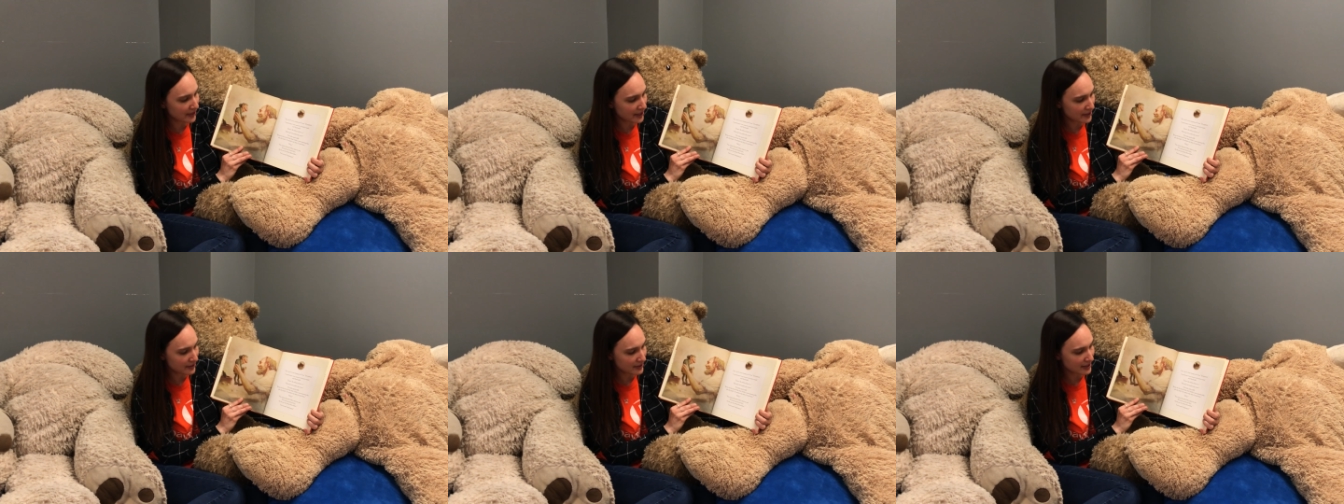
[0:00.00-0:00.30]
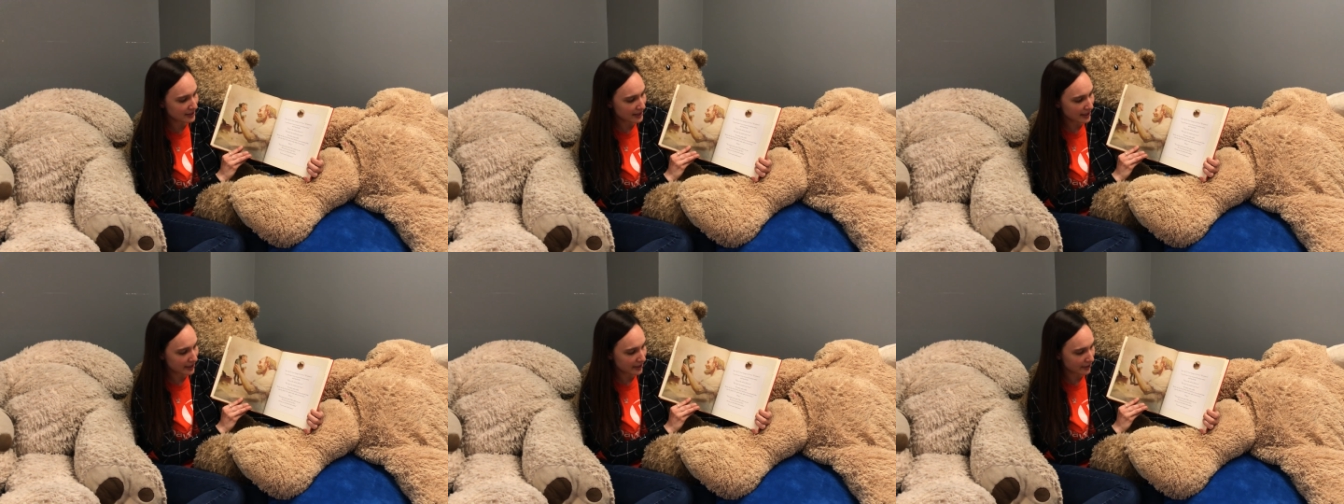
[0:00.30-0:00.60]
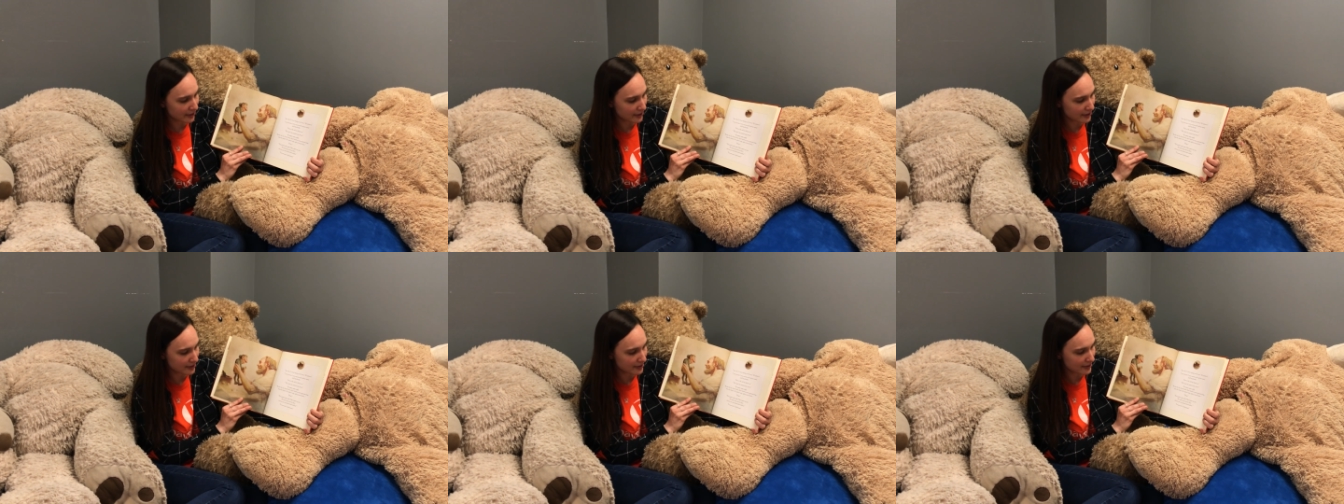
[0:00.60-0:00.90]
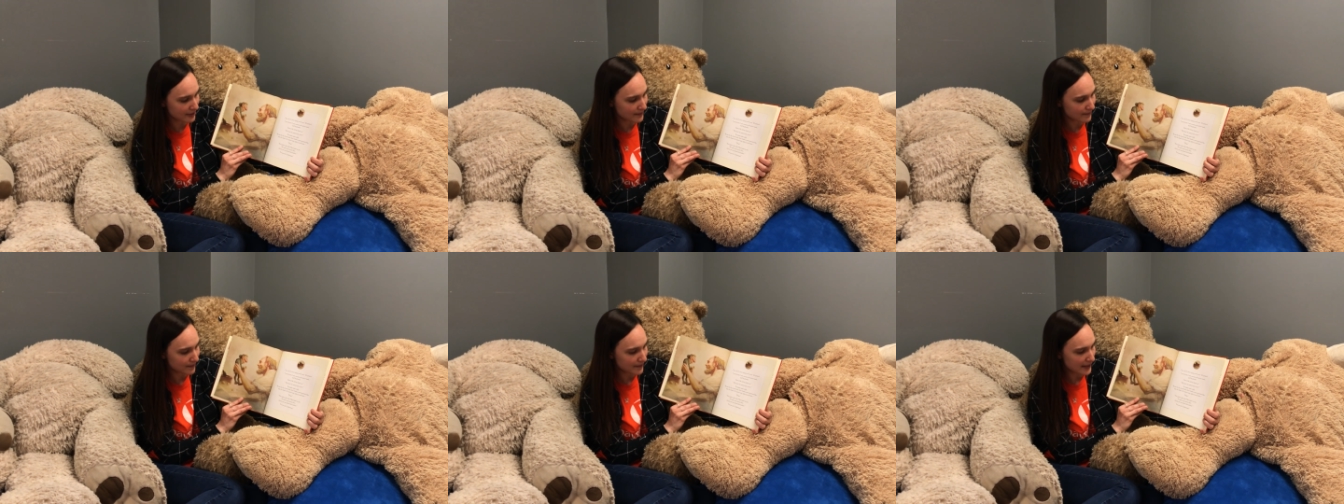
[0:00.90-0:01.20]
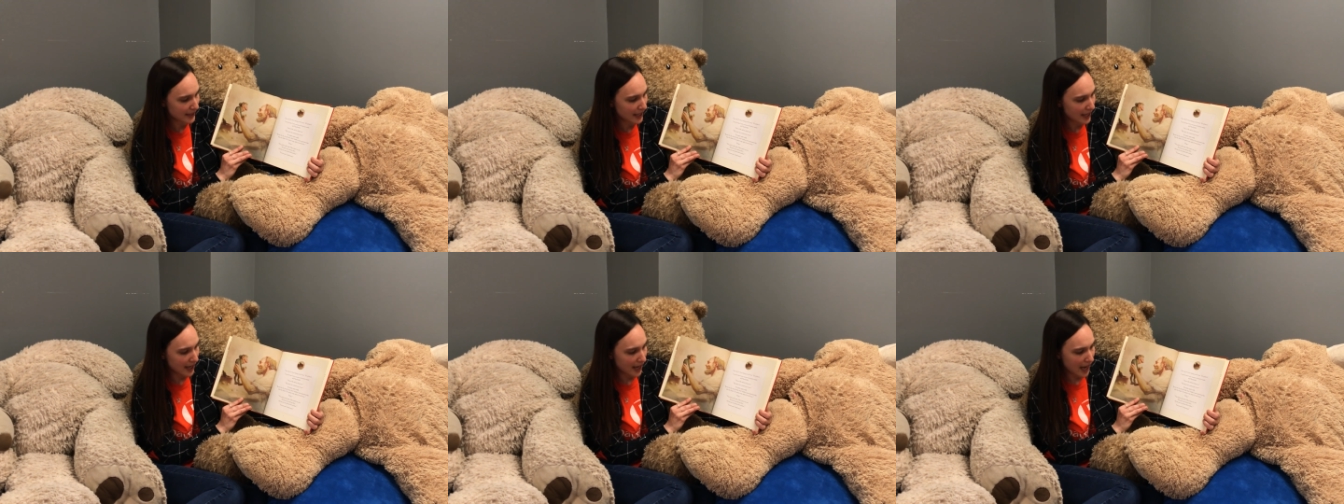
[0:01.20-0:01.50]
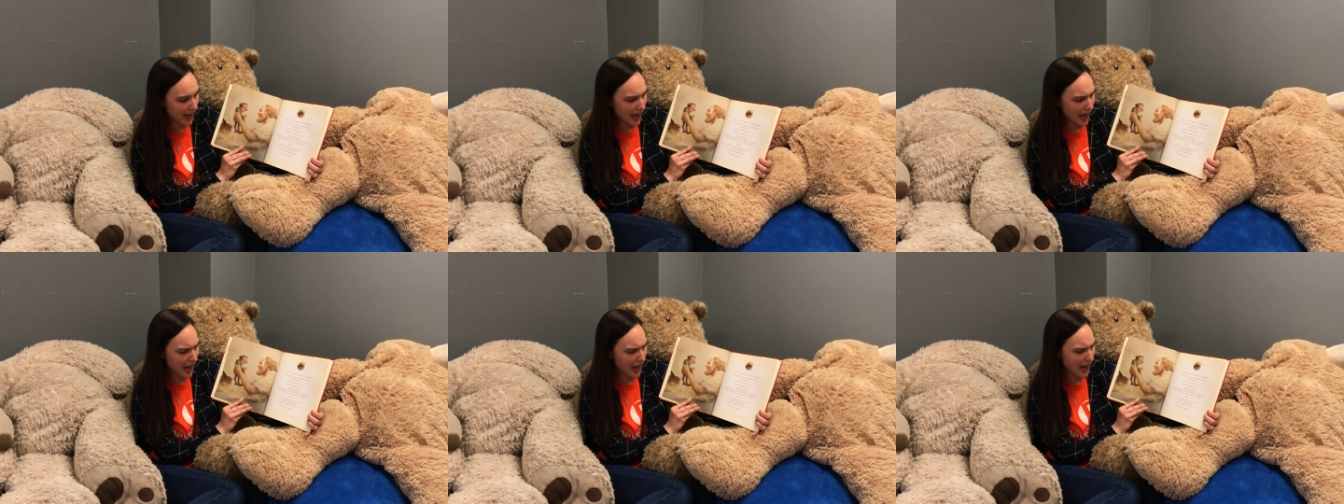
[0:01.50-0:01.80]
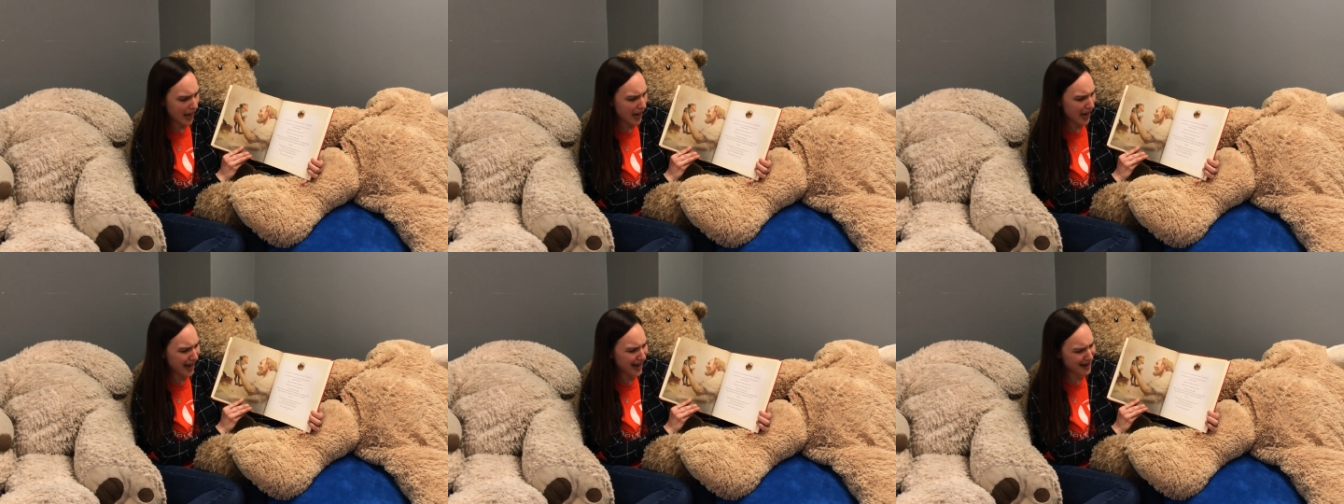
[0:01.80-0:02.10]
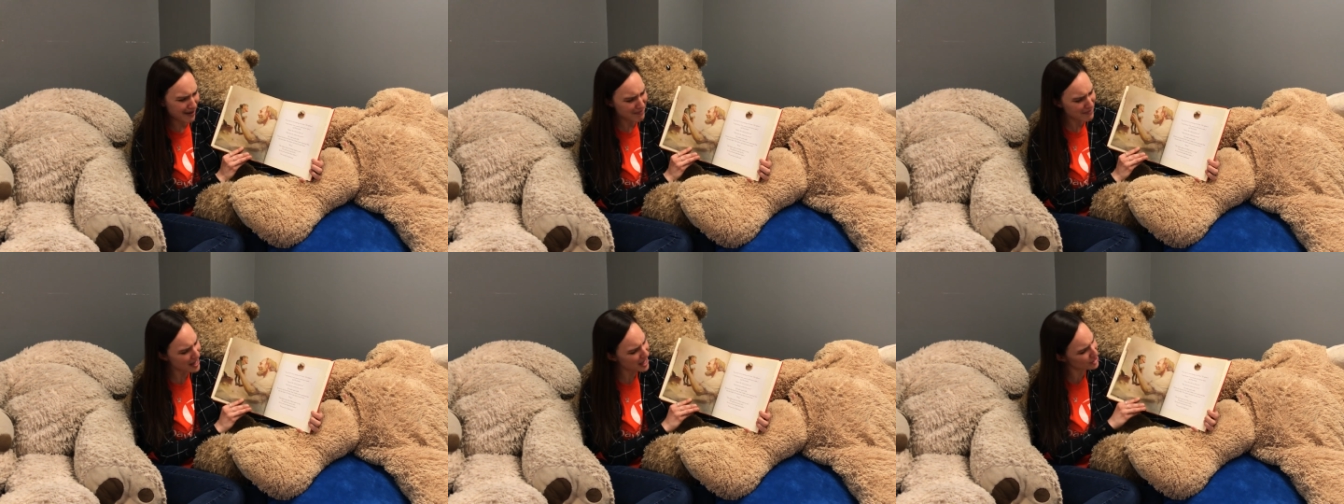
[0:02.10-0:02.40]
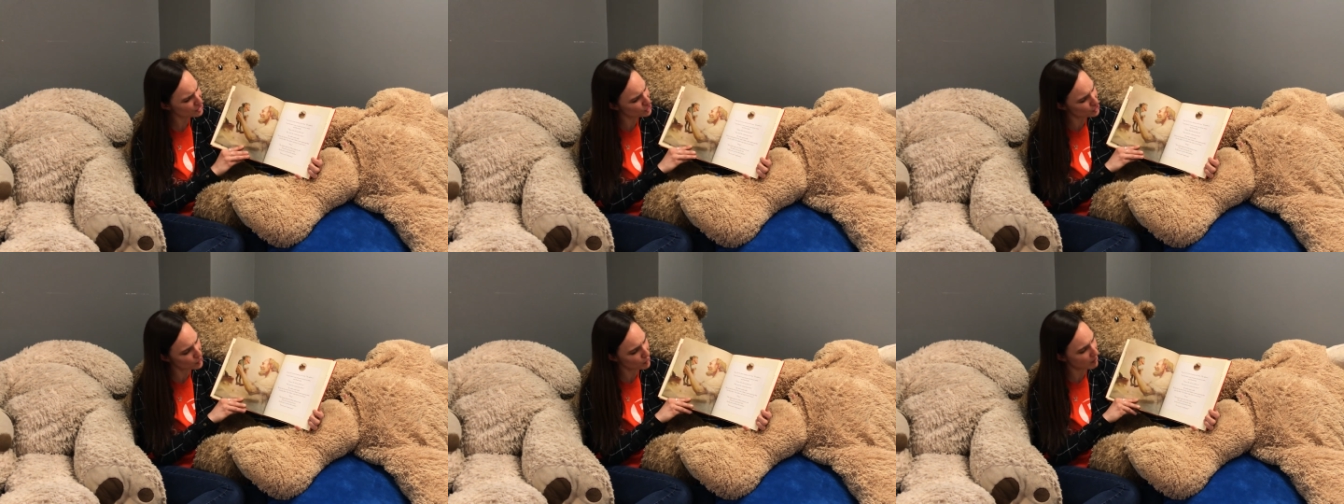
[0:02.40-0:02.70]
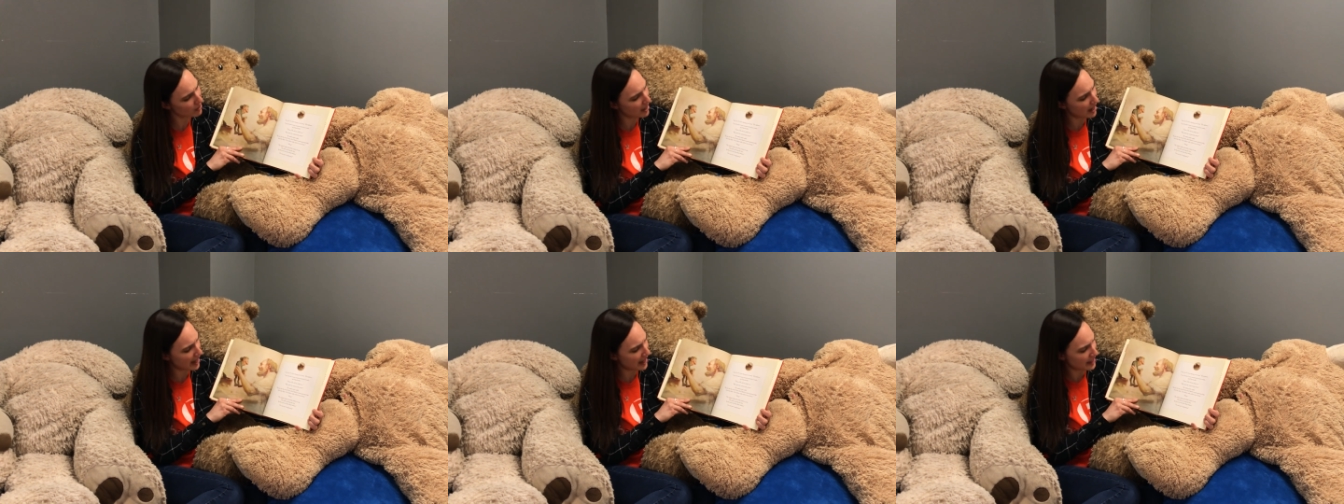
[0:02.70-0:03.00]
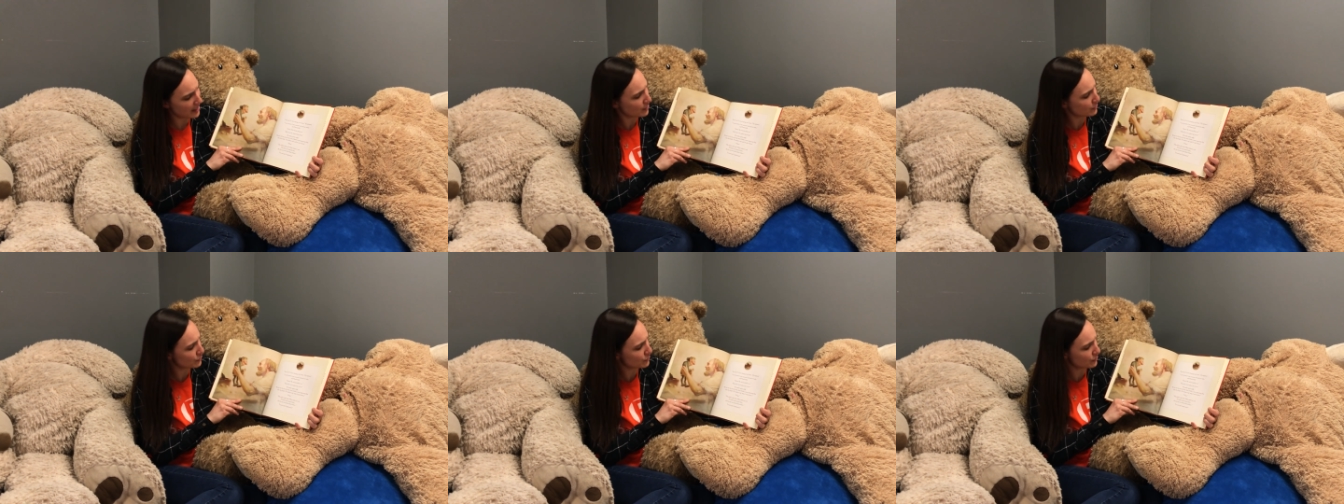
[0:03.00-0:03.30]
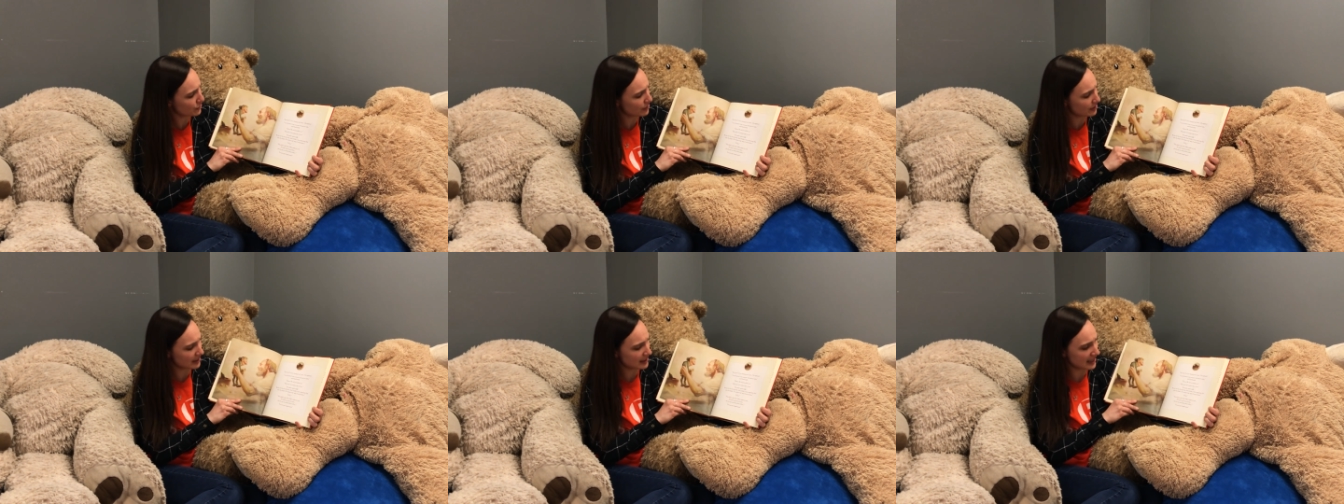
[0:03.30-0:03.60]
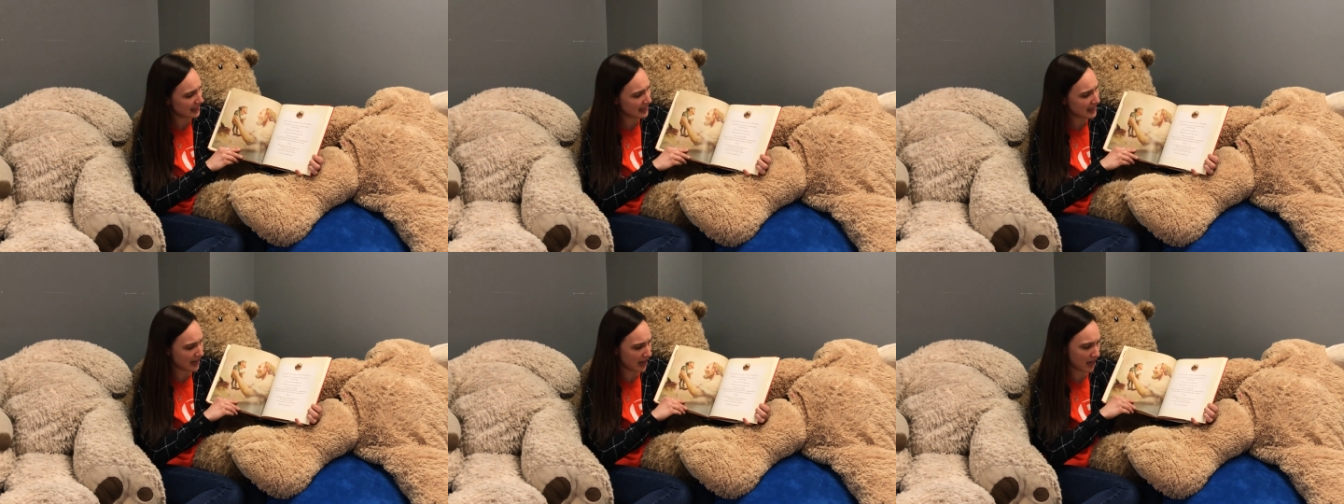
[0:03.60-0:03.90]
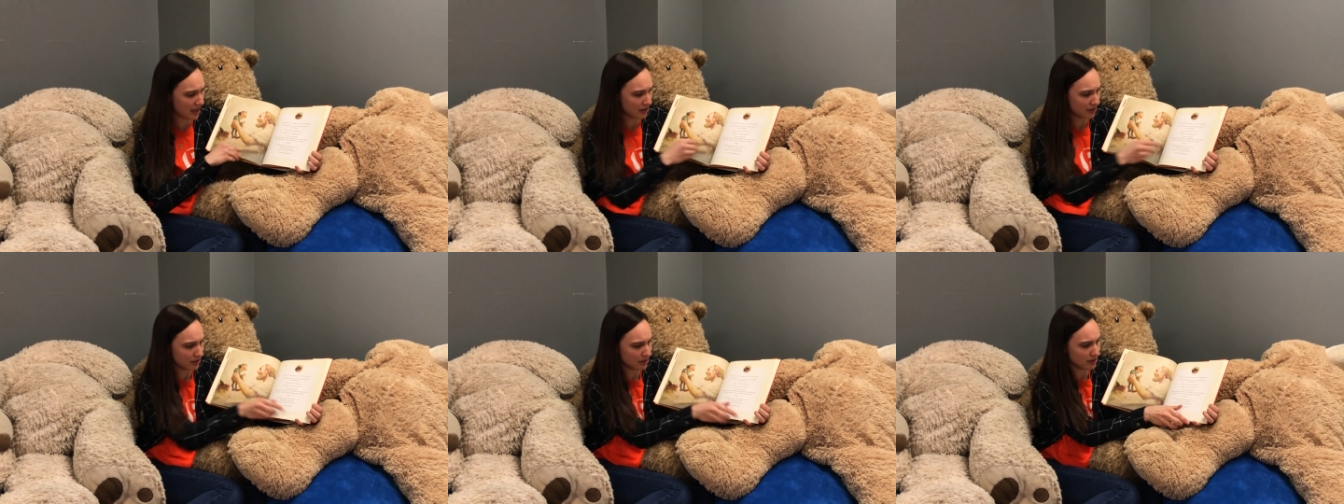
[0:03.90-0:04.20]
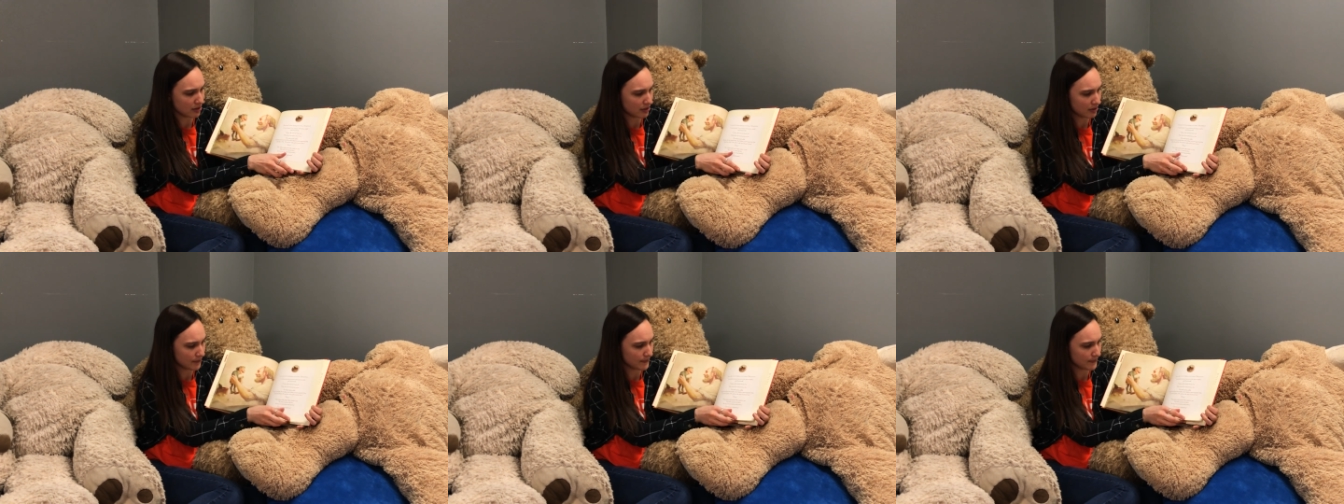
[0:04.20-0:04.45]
their stickers." "I'm not sure I understand."